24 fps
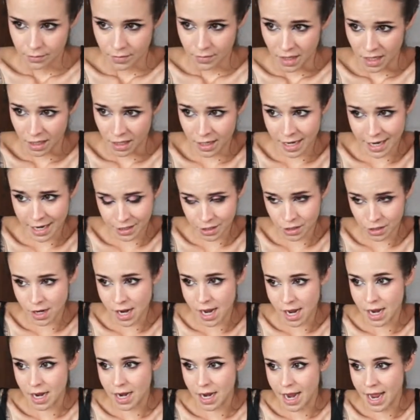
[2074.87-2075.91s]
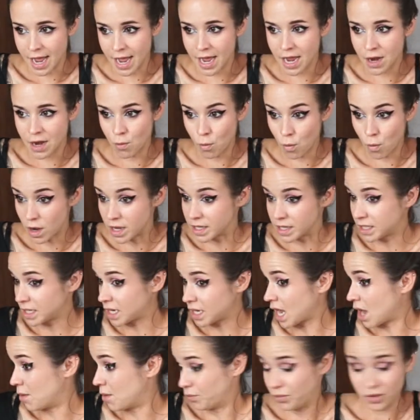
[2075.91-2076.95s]
yesterday and was
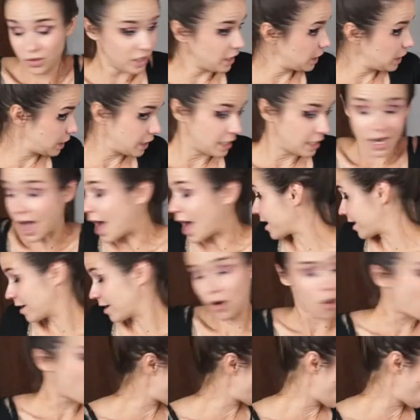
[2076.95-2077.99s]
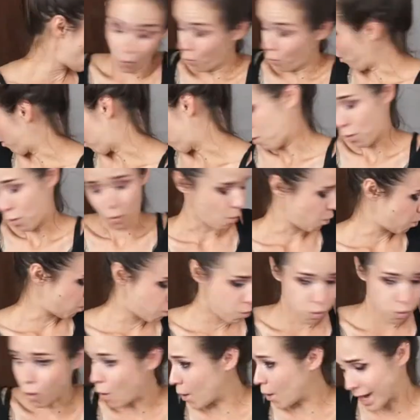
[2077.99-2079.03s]
completely not at all
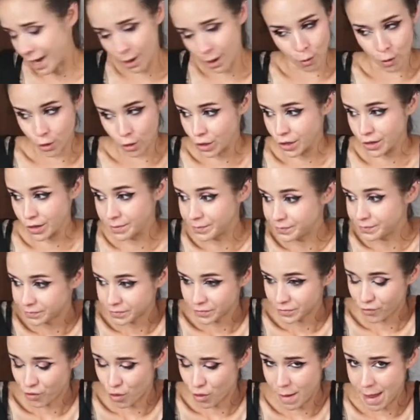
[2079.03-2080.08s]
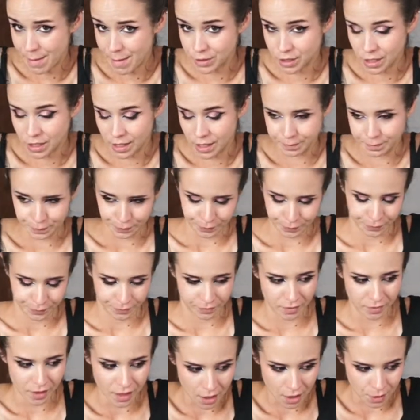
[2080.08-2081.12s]
what I ordered from Amazon.
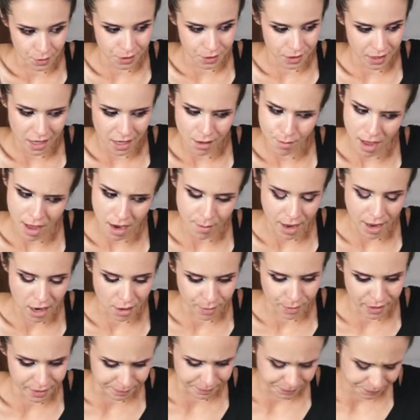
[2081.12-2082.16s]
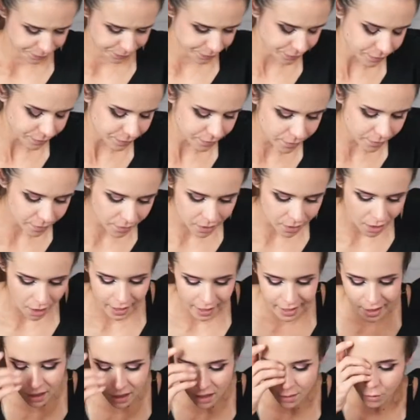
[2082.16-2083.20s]
I was kind of mad about it, but I
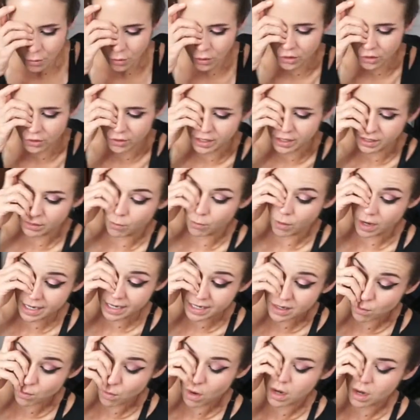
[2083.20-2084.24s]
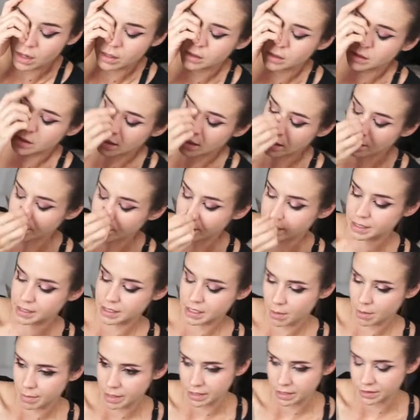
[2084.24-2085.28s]
ended up ordering what I did want, and it's
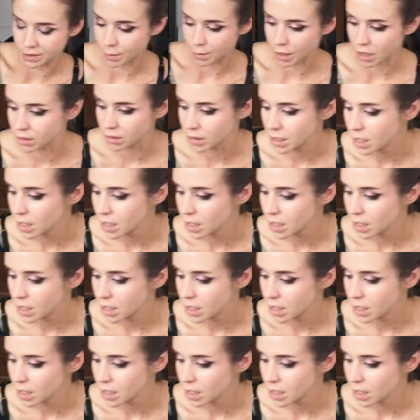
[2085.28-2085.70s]
coming in tomorrow.